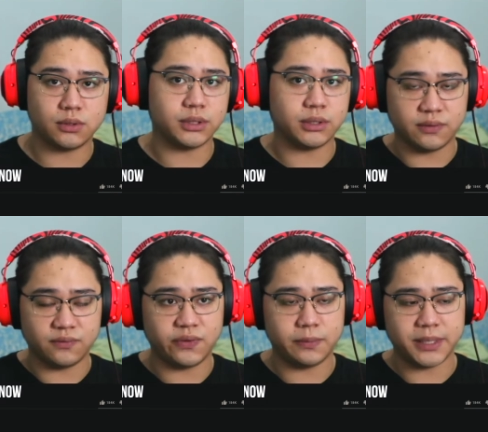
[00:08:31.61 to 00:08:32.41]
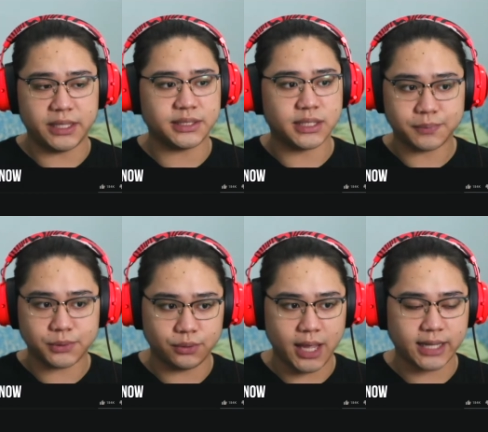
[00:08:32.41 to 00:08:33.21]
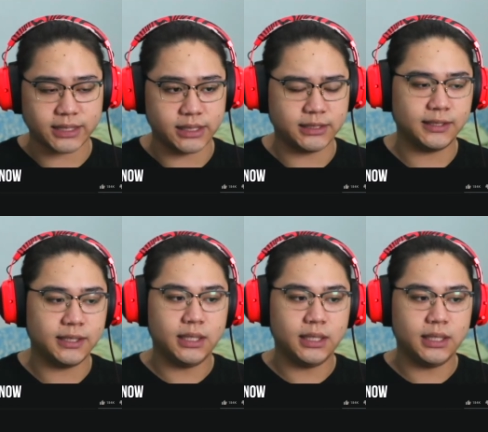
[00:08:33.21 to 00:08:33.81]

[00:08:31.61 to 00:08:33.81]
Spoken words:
or in Philippines chapsuey Axies.